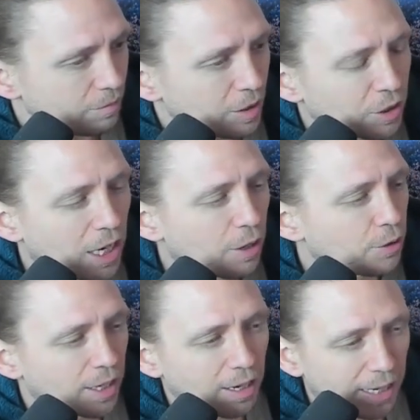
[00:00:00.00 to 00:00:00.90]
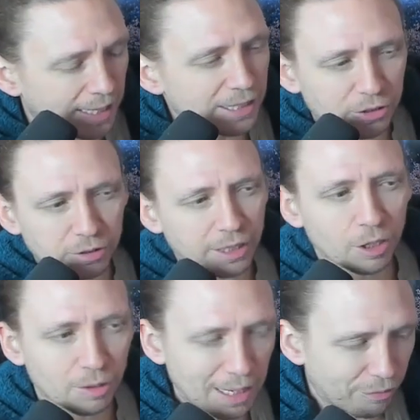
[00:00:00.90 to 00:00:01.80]
you know, that are like, he's doing all
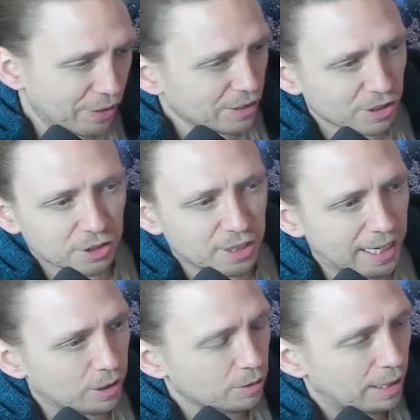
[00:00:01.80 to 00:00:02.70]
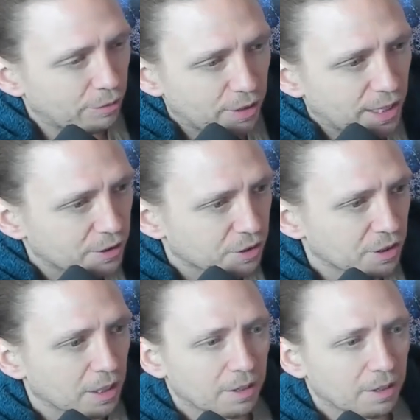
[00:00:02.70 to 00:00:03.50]
the right things, he's saying all the right things.